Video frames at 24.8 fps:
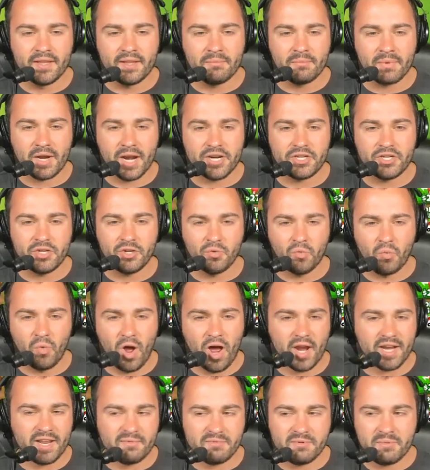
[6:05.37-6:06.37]
But I do
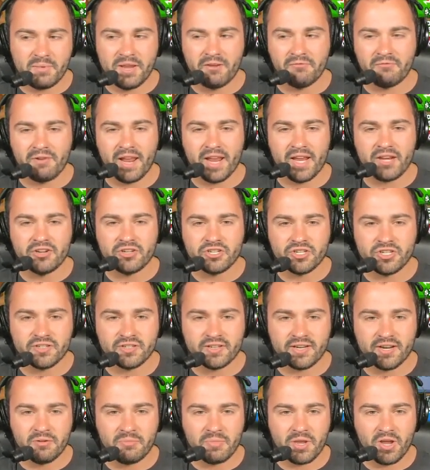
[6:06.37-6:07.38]
want him to be in range.
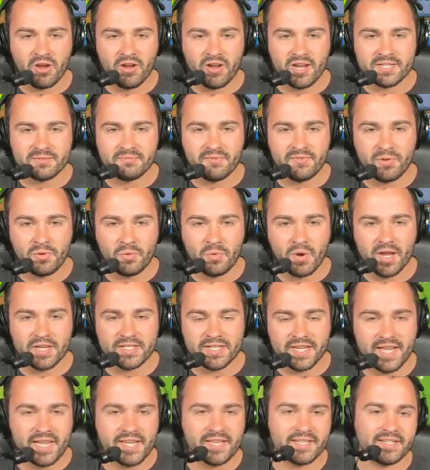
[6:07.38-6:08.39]
It would be awesome if he
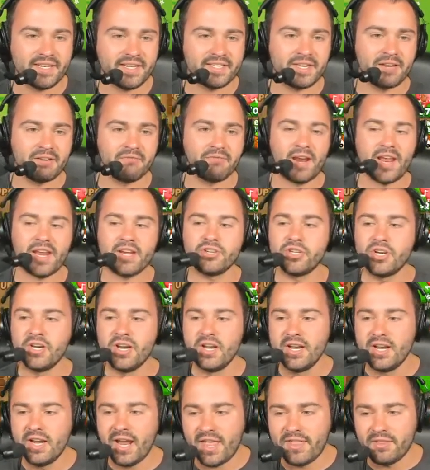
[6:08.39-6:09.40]
was. He is. He's in range.
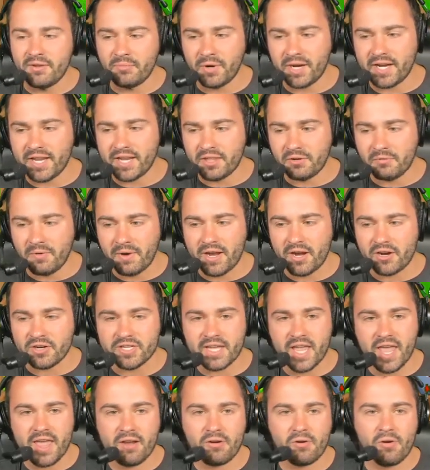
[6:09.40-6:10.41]
And then we're going to get the radar
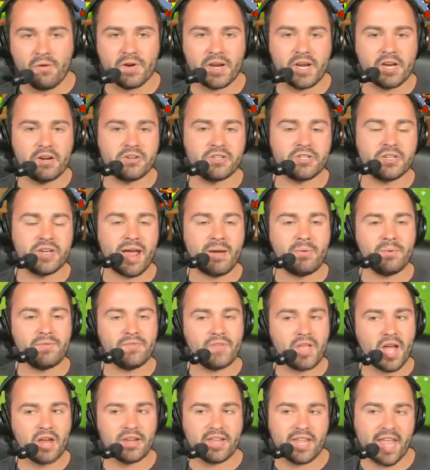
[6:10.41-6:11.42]
scanner over here. So now we've
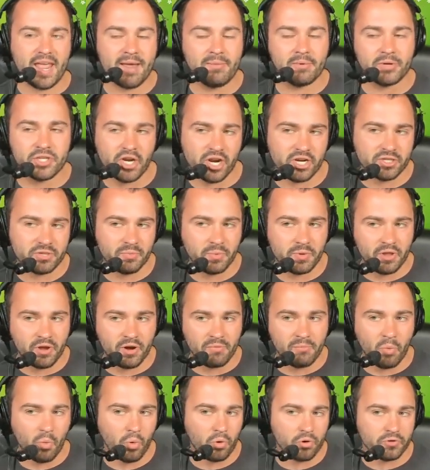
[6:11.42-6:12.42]
got camo detection with
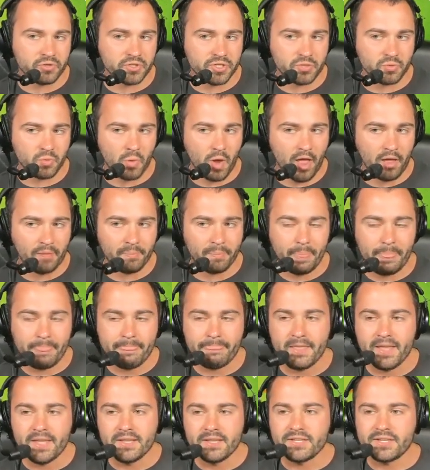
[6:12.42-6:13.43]
our mortars as well.
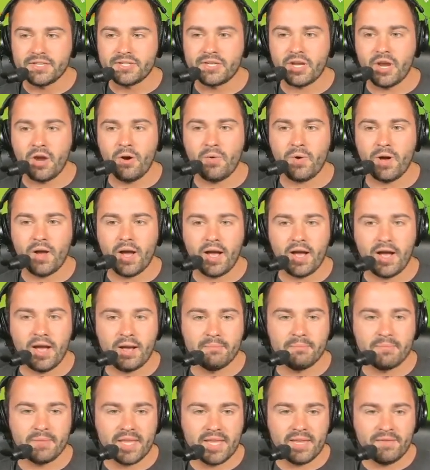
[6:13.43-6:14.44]

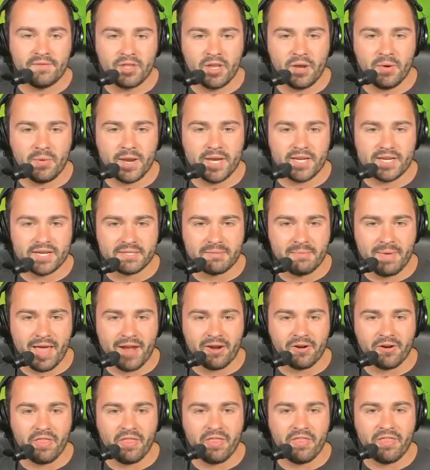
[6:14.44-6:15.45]
So even though it doesn't
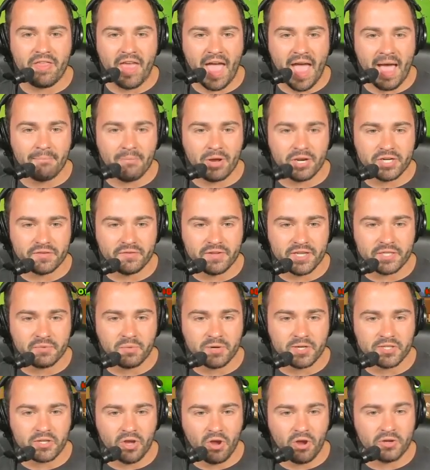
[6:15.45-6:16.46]
matter that much for this
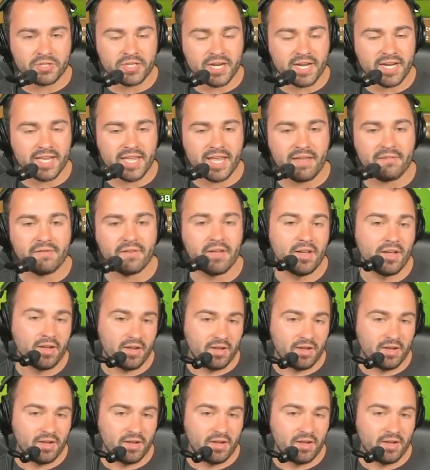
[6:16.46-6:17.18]
one, it's also going to give